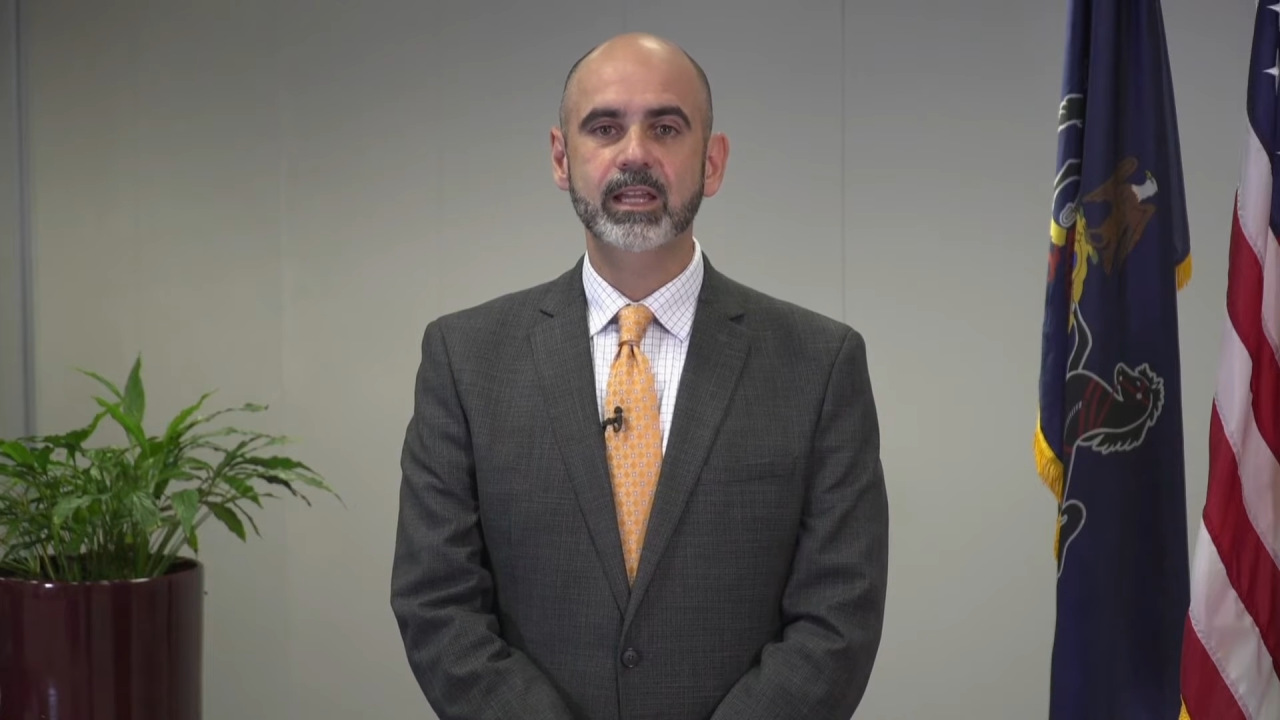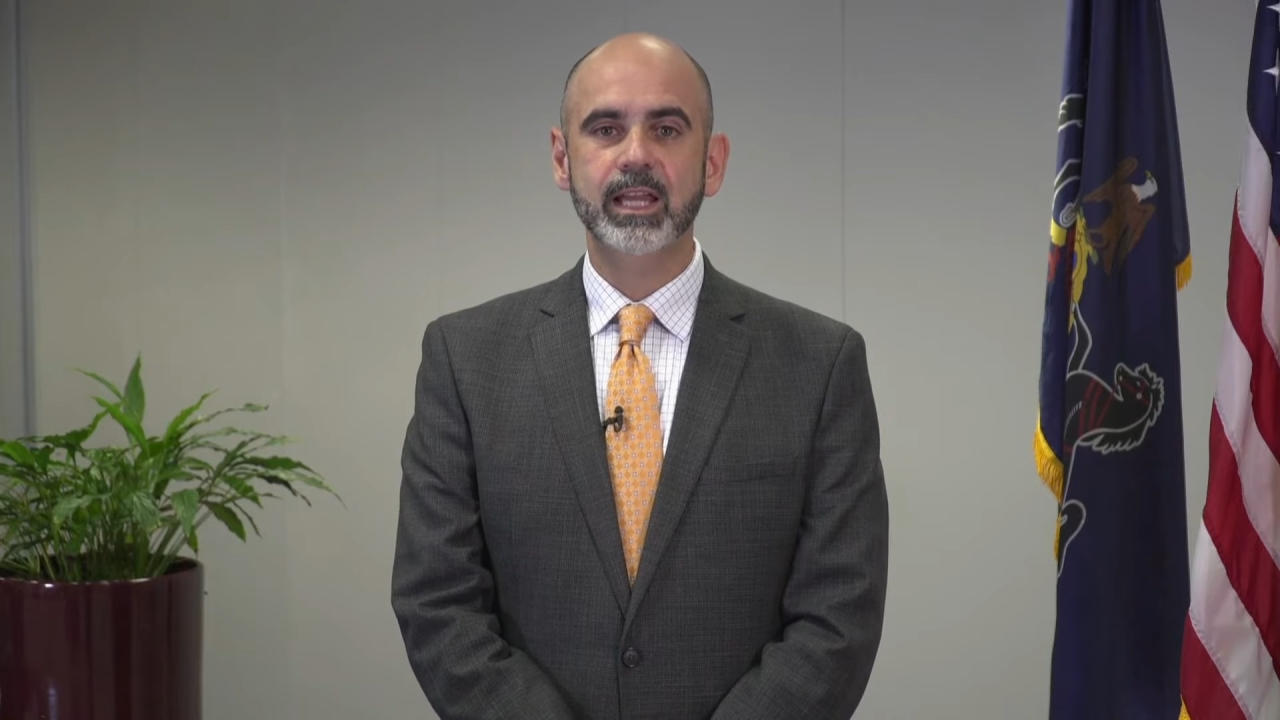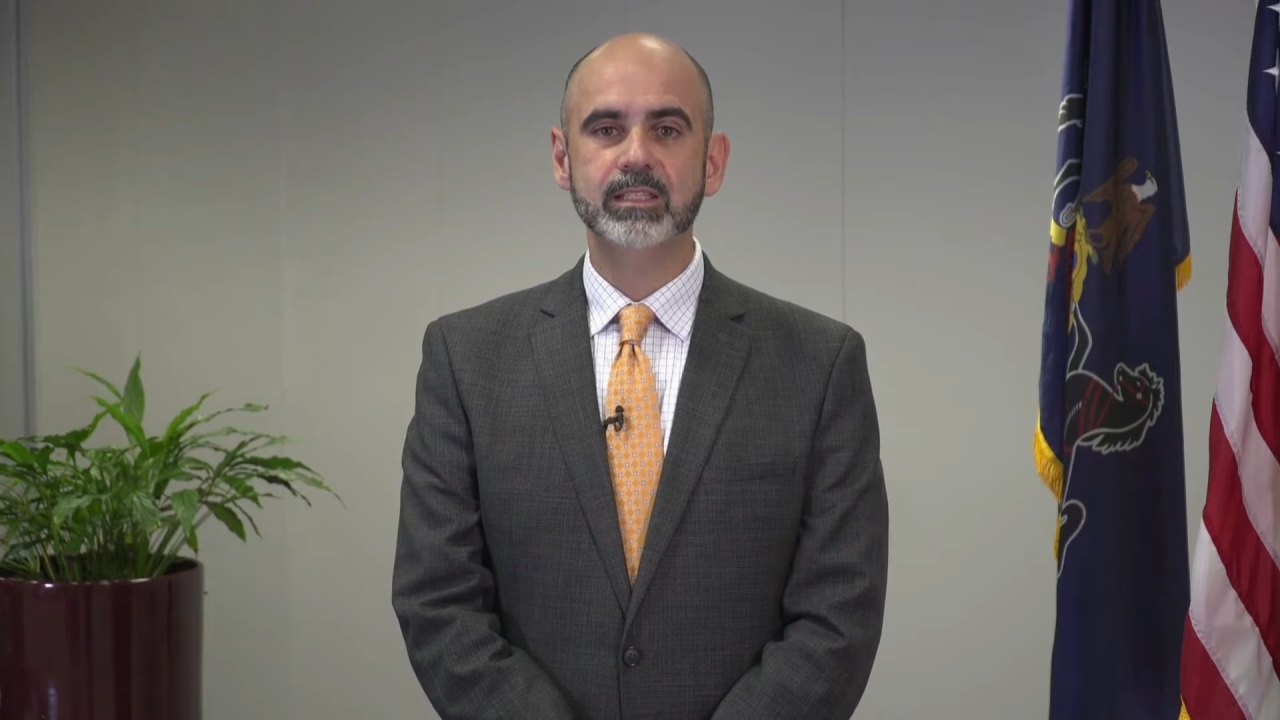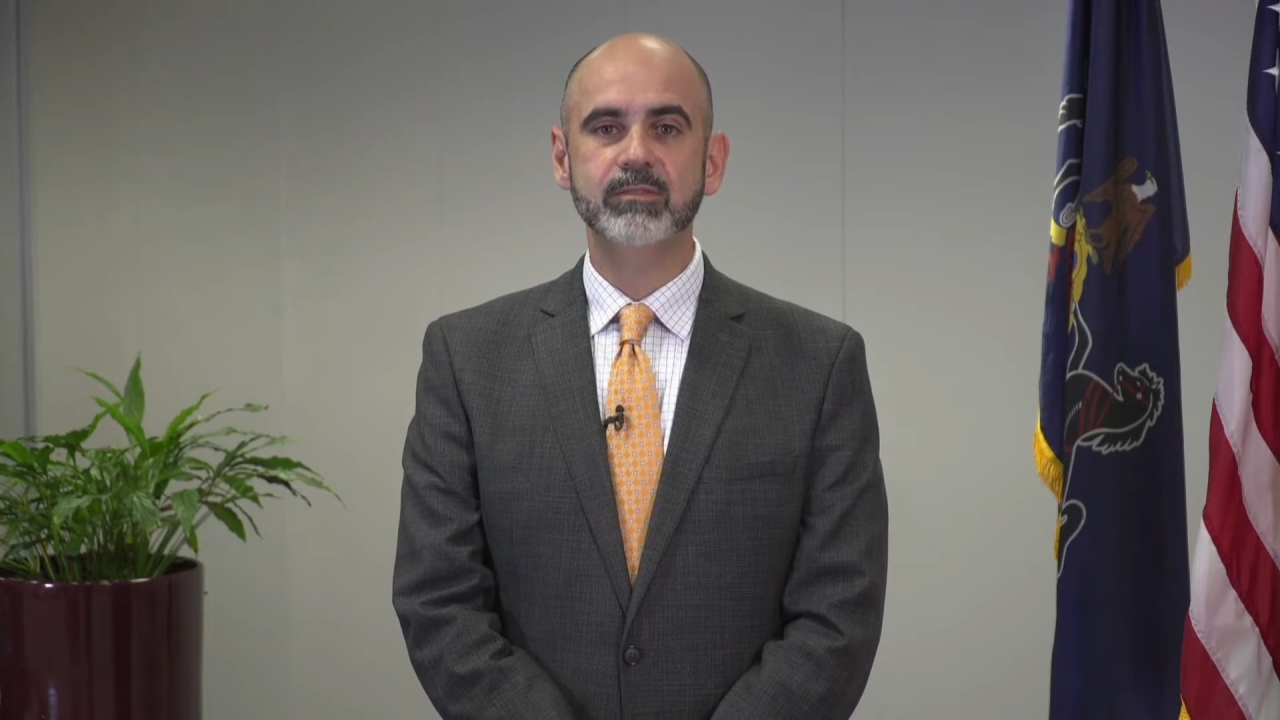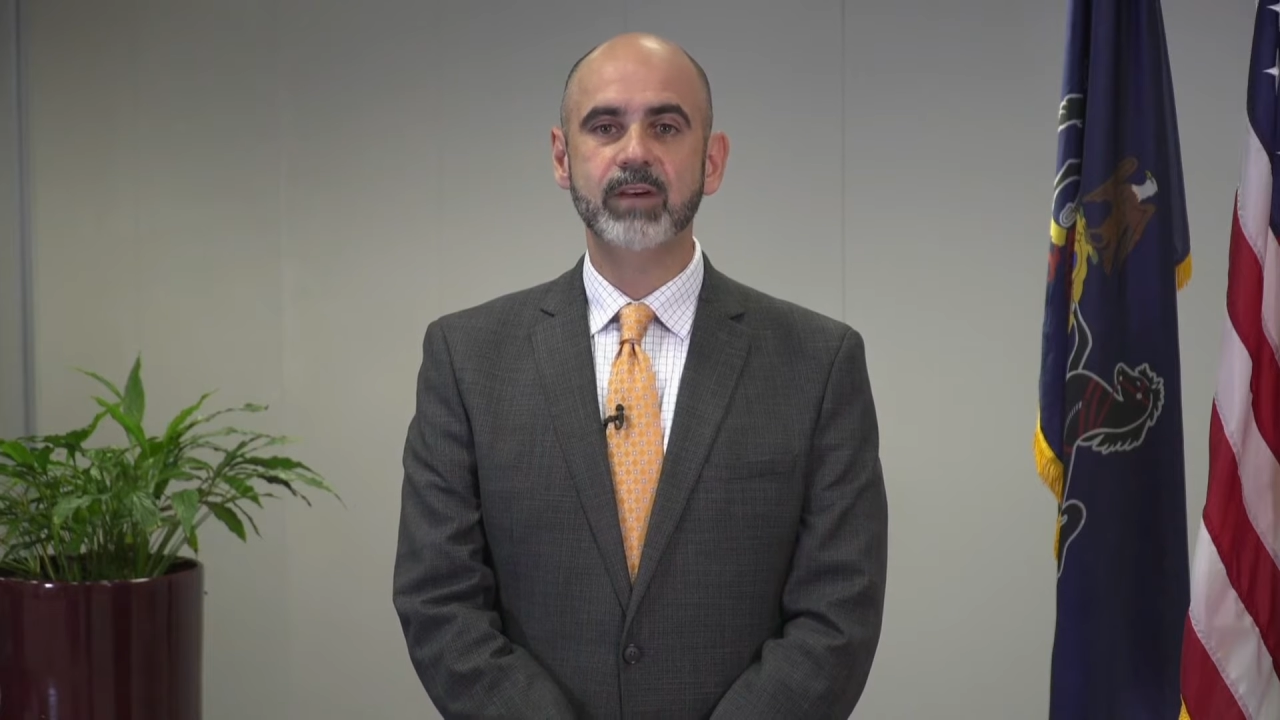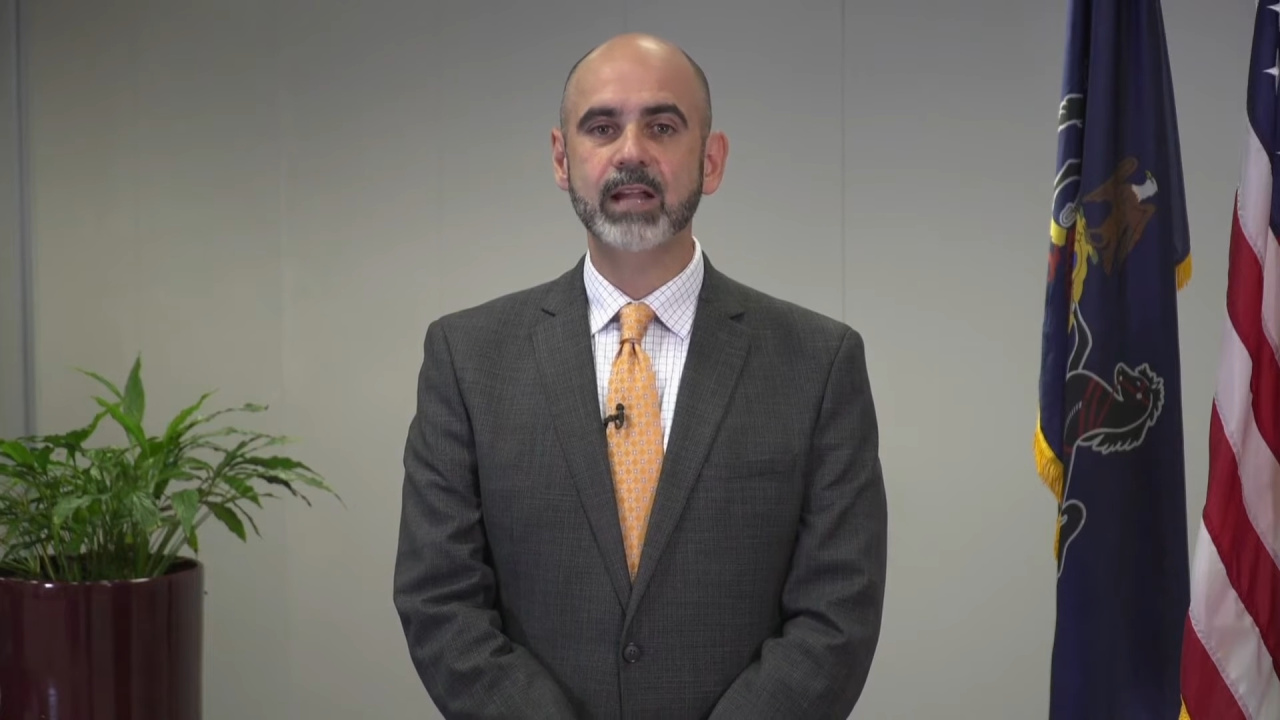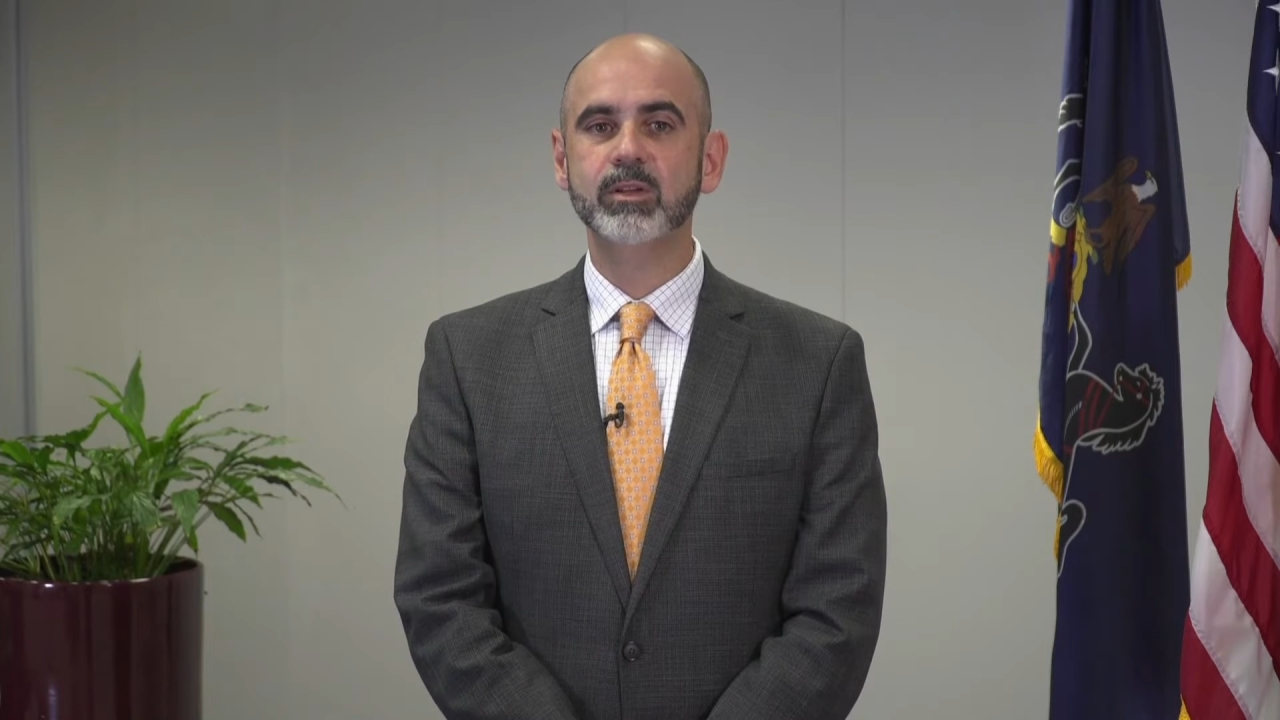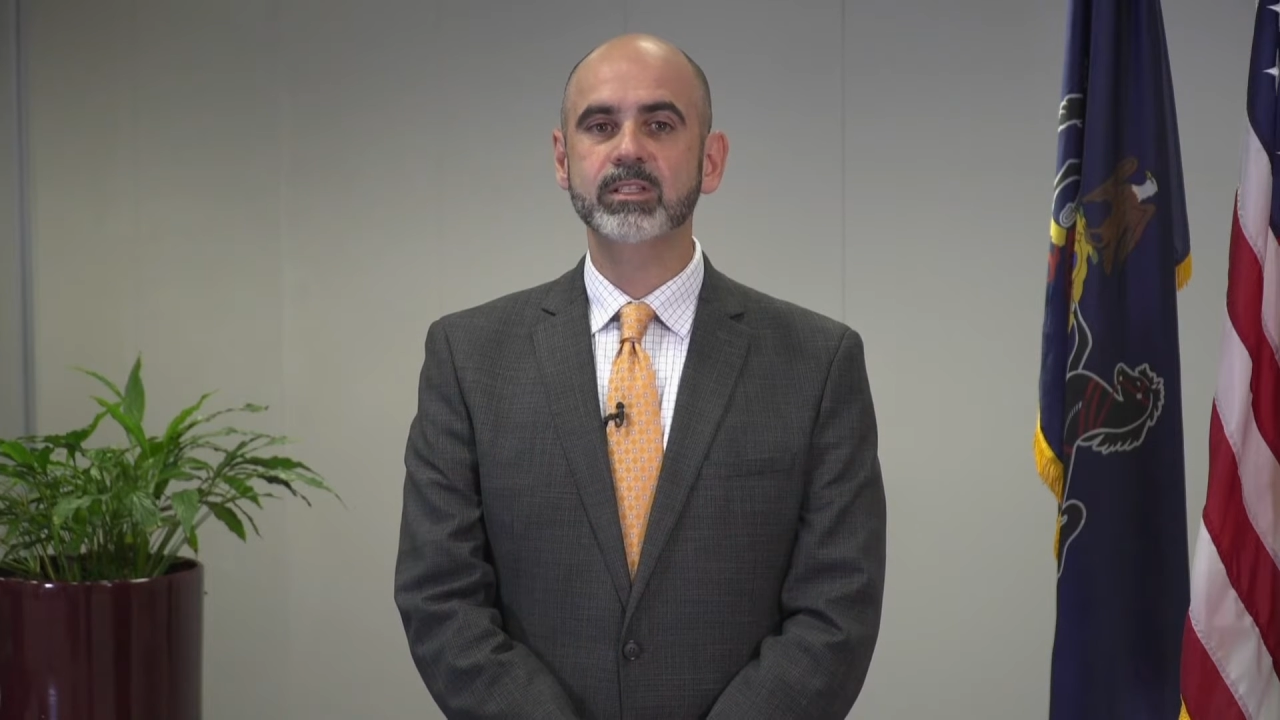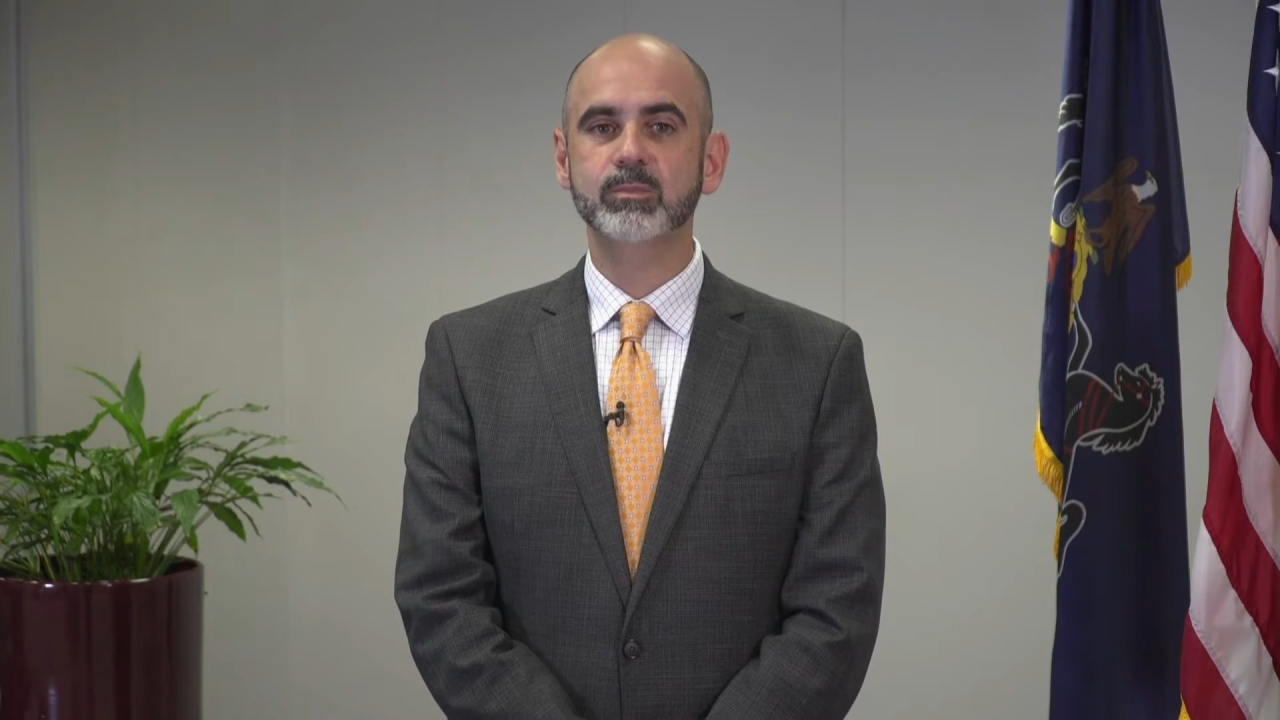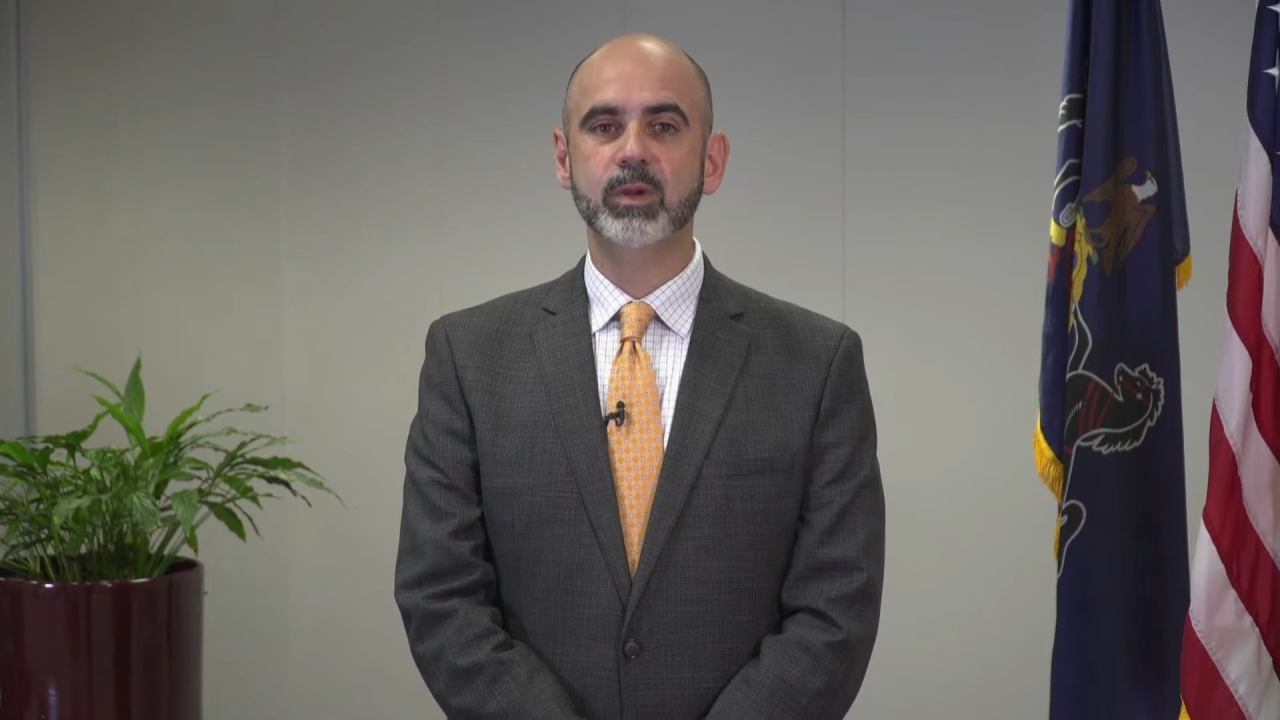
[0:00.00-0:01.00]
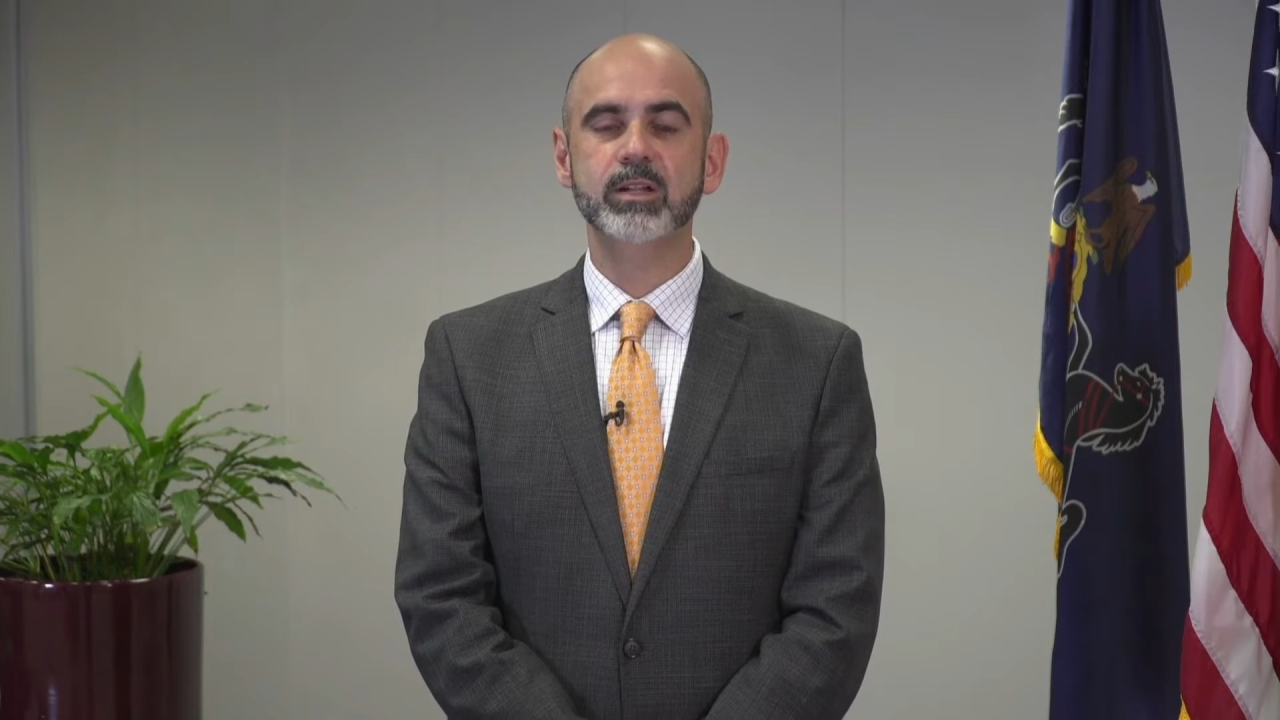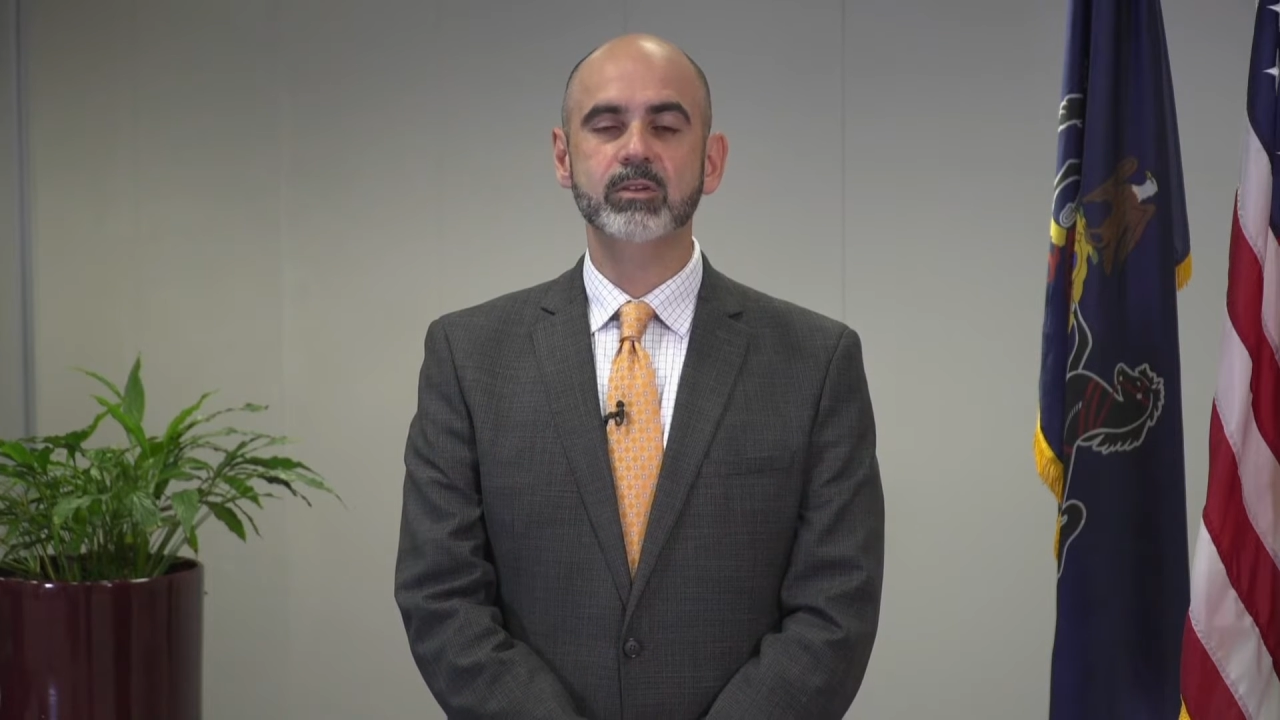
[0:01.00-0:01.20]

as the virus spread